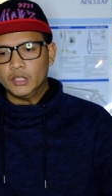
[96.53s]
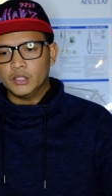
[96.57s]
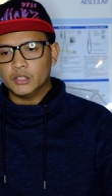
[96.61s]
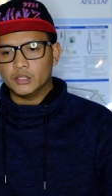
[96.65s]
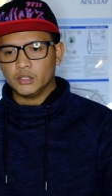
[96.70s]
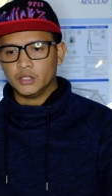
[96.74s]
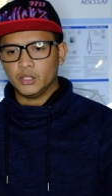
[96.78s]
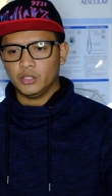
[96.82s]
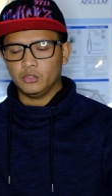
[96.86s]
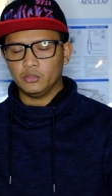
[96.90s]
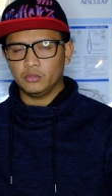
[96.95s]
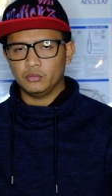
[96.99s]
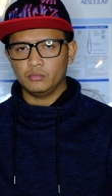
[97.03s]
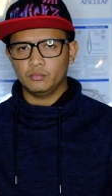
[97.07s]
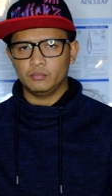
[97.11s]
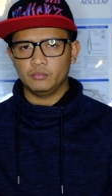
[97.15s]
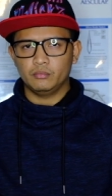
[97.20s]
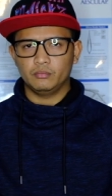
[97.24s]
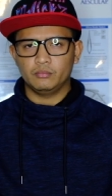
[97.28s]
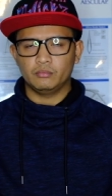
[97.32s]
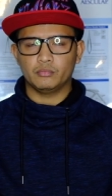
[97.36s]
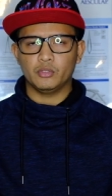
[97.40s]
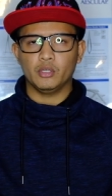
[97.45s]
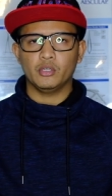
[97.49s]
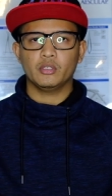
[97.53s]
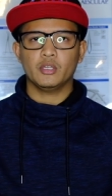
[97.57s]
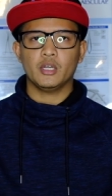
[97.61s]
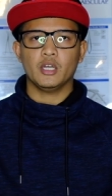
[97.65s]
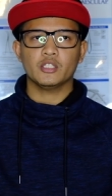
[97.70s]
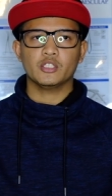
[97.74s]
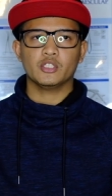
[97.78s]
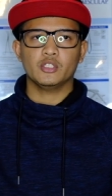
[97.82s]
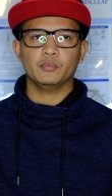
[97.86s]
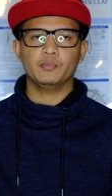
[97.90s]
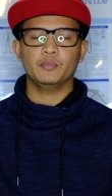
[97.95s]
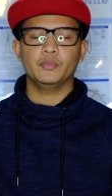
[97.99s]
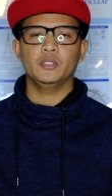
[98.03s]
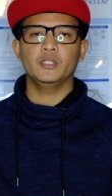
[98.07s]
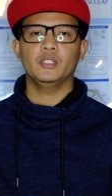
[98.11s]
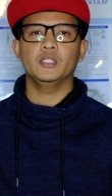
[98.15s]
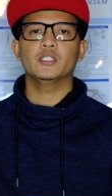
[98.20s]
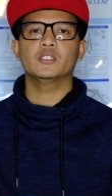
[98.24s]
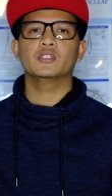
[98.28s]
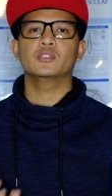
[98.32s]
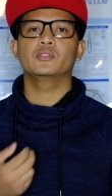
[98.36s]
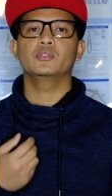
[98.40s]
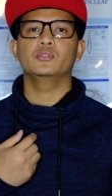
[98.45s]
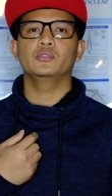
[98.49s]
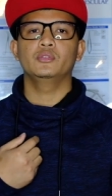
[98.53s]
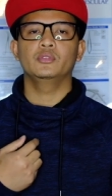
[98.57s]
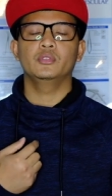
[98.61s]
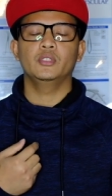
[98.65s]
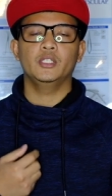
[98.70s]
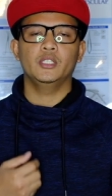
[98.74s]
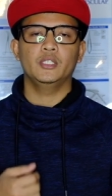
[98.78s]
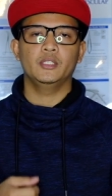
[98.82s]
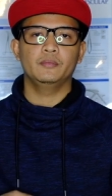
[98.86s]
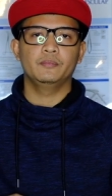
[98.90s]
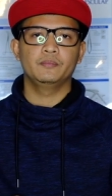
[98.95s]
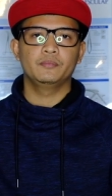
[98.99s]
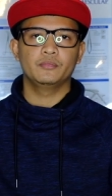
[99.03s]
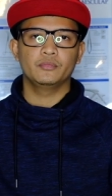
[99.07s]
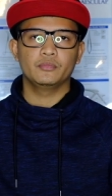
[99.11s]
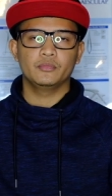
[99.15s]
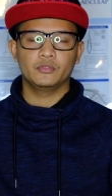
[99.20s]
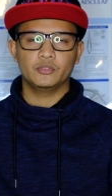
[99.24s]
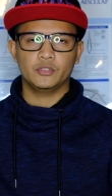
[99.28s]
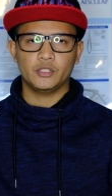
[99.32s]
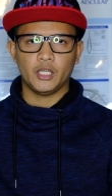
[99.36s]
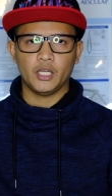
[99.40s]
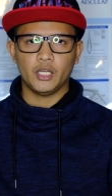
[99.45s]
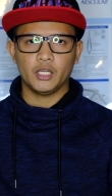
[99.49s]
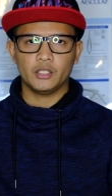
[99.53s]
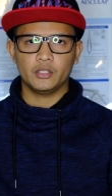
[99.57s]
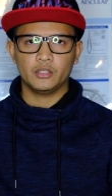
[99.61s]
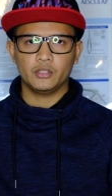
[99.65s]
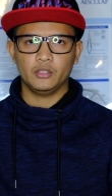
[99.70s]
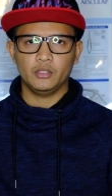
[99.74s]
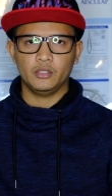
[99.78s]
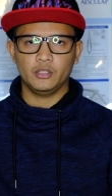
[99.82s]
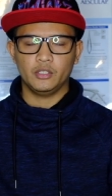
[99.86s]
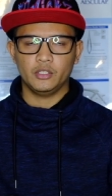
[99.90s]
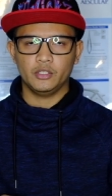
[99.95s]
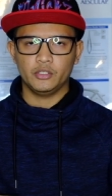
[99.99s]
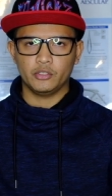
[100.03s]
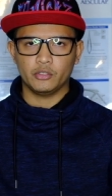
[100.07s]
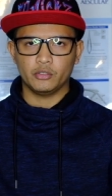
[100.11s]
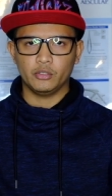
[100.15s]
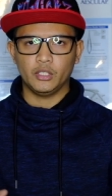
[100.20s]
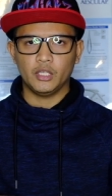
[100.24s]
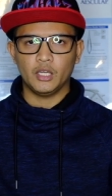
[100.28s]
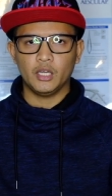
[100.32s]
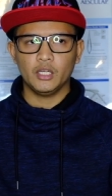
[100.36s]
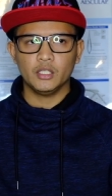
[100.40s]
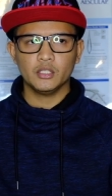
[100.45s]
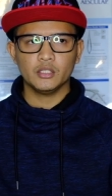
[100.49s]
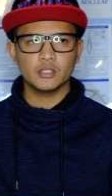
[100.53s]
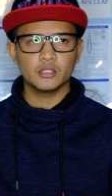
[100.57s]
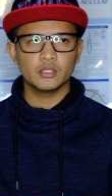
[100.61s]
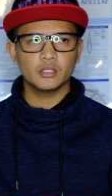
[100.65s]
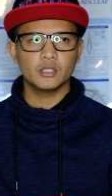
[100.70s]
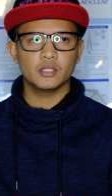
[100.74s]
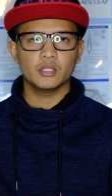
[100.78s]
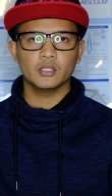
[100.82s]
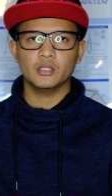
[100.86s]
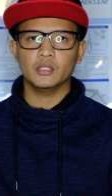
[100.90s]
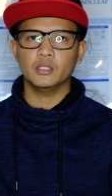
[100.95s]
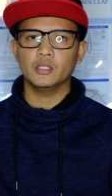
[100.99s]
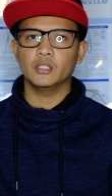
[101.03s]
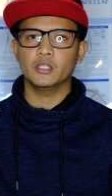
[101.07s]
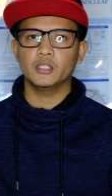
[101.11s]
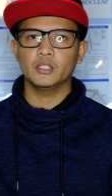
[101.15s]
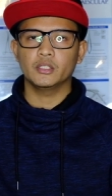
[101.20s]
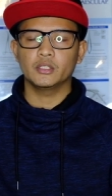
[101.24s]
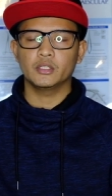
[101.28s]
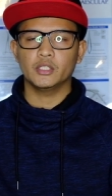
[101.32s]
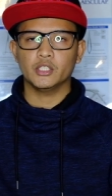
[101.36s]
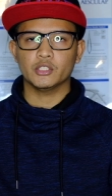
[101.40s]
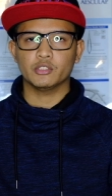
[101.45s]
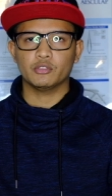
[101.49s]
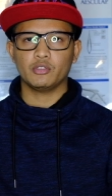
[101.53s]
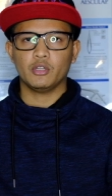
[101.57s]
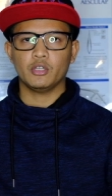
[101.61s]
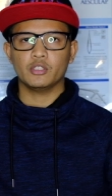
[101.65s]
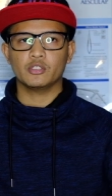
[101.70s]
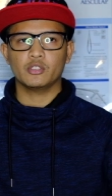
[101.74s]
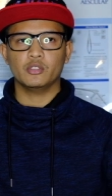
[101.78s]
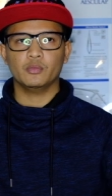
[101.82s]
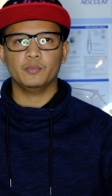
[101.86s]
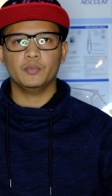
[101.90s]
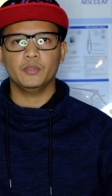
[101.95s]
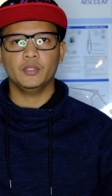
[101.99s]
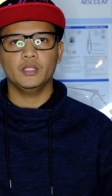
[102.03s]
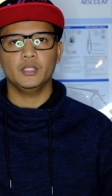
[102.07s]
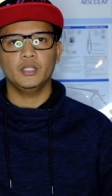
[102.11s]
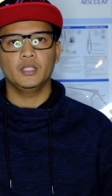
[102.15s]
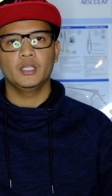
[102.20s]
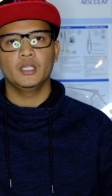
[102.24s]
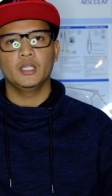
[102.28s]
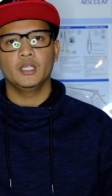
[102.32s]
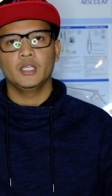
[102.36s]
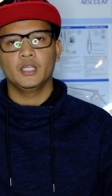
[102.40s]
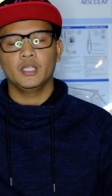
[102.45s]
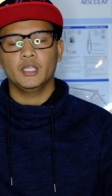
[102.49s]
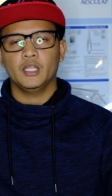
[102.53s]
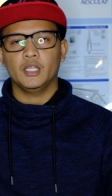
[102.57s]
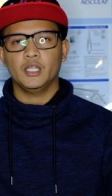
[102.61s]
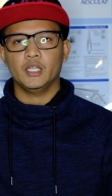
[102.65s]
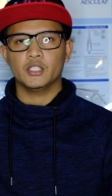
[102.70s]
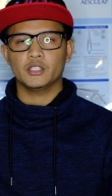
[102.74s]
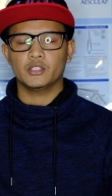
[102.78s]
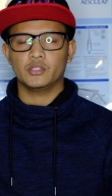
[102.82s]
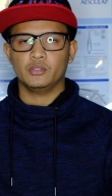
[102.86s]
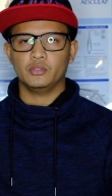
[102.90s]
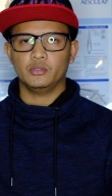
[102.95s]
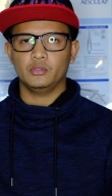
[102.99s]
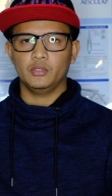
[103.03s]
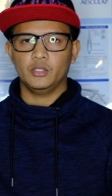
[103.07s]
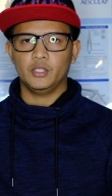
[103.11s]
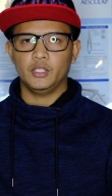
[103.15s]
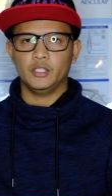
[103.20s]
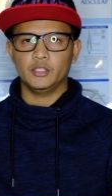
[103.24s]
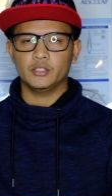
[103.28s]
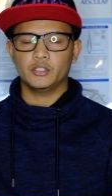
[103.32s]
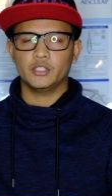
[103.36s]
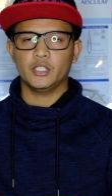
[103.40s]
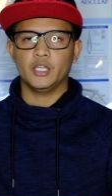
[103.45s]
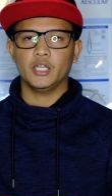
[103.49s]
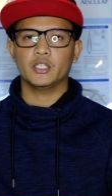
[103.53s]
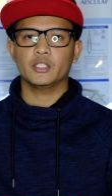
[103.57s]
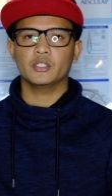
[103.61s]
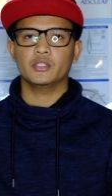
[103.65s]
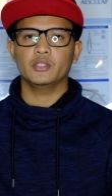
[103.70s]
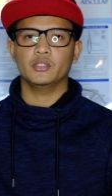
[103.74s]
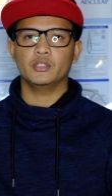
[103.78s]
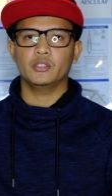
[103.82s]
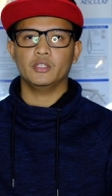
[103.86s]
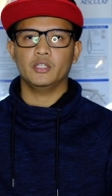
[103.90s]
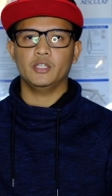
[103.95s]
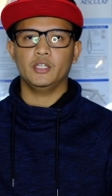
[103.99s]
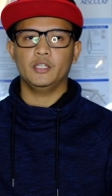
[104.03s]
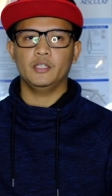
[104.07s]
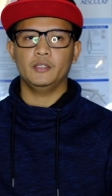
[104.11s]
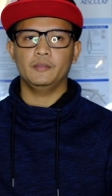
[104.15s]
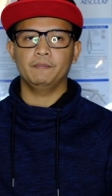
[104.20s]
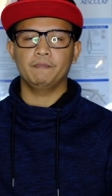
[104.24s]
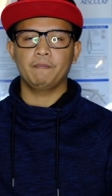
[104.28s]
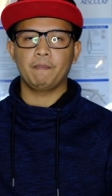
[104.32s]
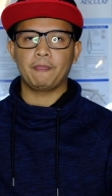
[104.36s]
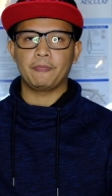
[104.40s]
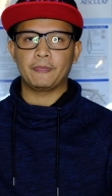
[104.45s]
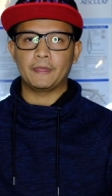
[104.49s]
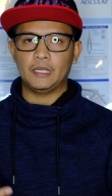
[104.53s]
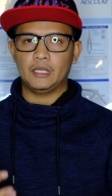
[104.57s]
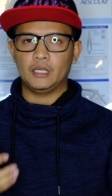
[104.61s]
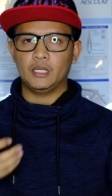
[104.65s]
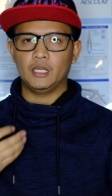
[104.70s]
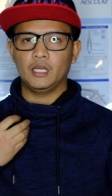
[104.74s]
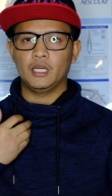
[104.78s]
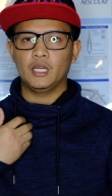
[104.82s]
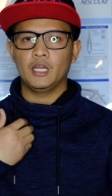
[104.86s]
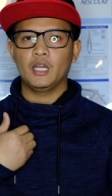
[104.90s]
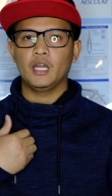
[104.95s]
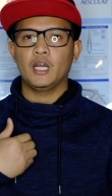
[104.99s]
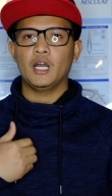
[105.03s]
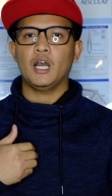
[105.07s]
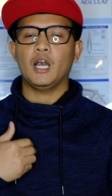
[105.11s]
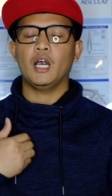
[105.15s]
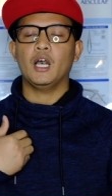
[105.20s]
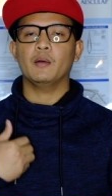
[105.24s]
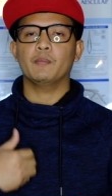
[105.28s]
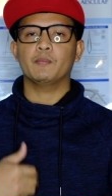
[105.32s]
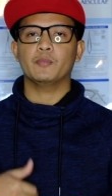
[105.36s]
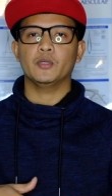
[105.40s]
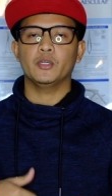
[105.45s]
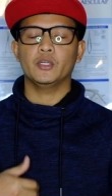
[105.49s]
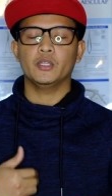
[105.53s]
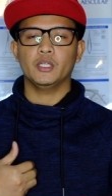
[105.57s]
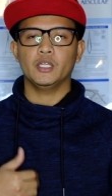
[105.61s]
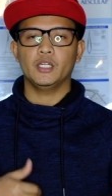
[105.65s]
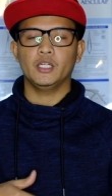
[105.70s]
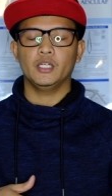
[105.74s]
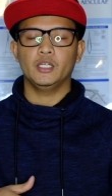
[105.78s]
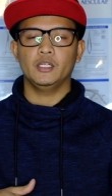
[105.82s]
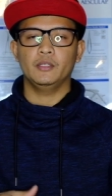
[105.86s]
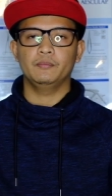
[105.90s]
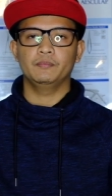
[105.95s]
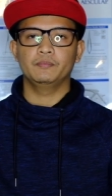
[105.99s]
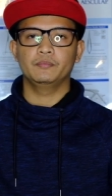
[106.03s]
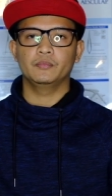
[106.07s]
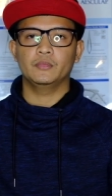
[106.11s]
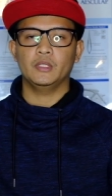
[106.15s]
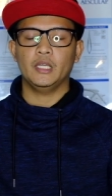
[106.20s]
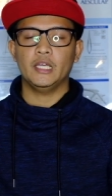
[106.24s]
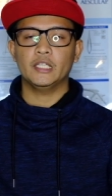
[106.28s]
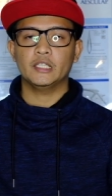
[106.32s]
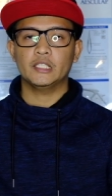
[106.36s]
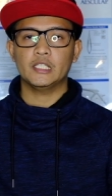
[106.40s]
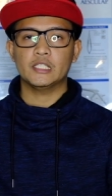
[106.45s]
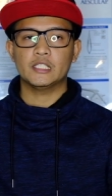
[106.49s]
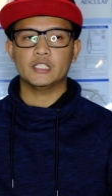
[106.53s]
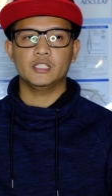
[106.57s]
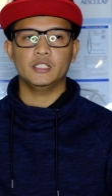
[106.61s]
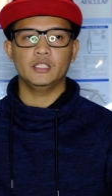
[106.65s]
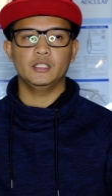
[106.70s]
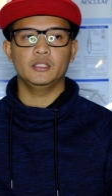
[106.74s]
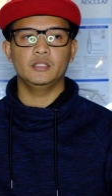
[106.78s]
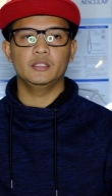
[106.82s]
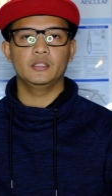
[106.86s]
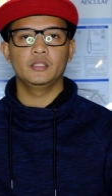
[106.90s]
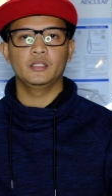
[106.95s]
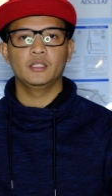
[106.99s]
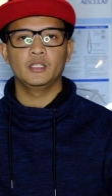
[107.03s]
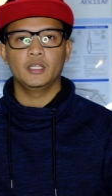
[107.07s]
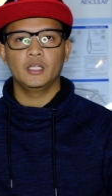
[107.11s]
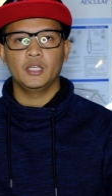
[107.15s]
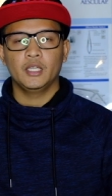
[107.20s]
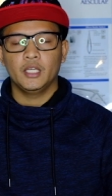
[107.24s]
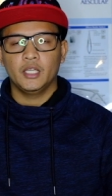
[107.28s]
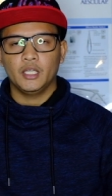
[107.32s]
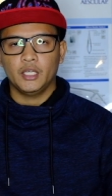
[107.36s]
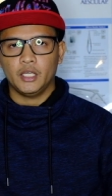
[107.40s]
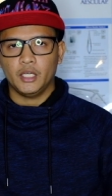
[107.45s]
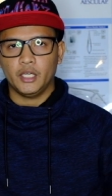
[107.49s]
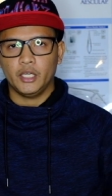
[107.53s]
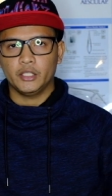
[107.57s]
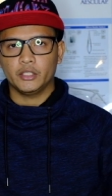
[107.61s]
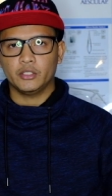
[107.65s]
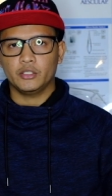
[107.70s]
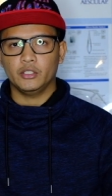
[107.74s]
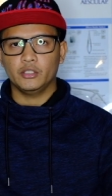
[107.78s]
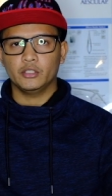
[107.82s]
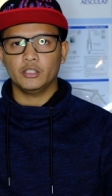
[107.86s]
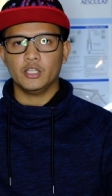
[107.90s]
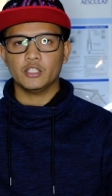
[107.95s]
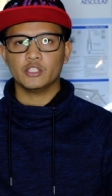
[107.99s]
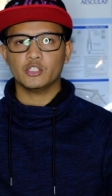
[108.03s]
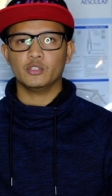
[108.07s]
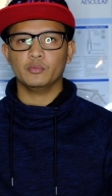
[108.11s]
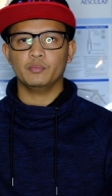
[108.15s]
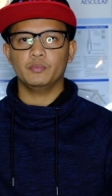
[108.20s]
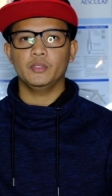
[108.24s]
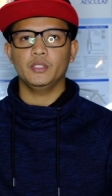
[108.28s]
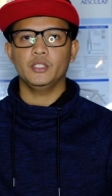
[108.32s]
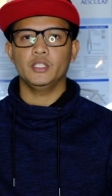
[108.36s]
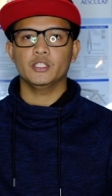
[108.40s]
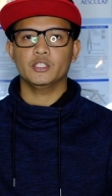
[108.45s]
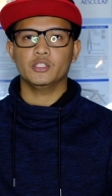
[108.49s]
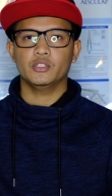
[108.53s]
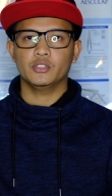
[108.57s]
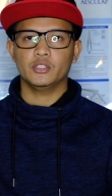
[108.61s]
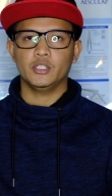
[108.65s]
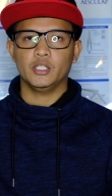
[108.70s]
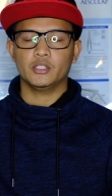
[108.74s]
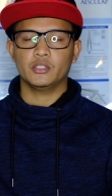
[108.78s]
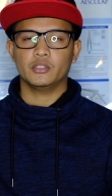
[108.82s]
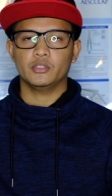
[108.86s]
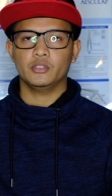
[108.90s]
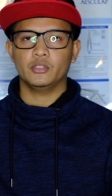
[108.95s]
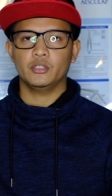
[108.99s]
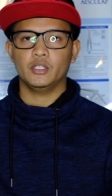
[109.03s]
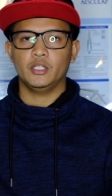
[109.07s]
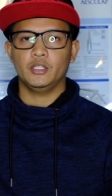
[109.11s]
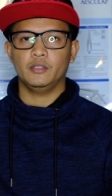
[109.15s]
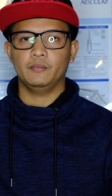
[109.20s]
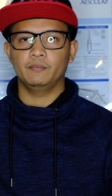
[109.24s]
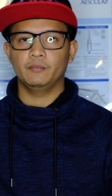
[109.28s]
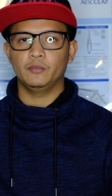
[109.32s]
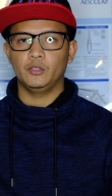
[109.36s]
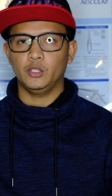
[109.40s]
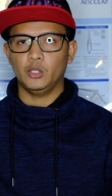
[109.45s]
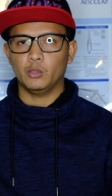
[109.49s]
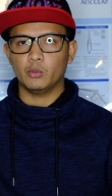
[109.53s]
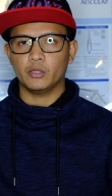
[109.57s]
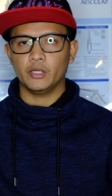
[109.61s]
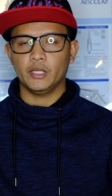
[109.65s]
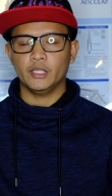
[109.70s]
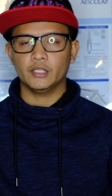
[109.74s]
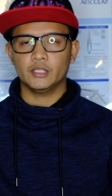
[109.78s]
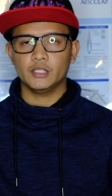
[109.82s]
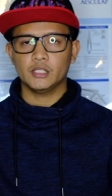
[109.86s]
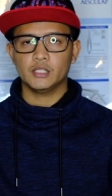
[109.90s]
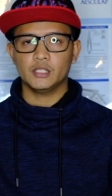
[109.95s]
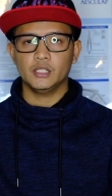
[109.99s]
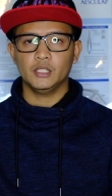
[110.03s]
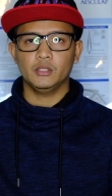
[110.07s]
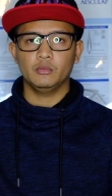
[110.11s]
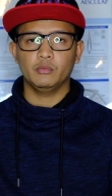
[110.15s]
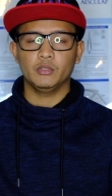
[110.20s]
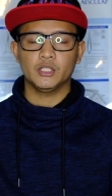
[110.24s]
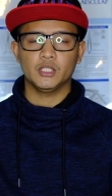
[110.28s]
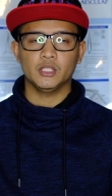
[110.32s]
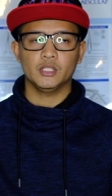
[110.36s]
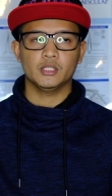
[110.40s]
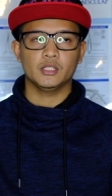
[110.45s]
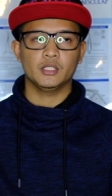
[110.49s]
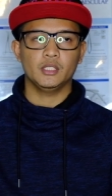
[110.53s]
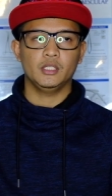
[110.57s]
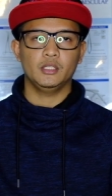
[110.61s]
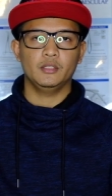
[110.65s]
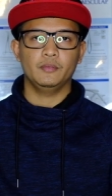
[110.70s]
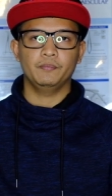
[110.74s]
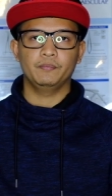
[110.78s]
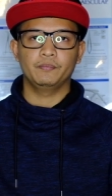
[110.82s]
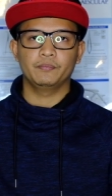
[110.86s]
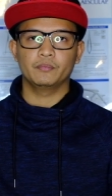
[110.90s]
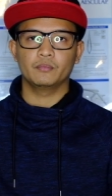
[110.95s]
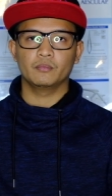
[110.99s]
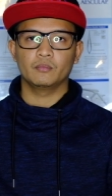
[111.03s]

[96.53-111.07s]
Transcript: So bronchoscopy is to check your lungs, and gastroscopy is to check your upper intestine, and colonoscopy is to check your lower intestine, which is a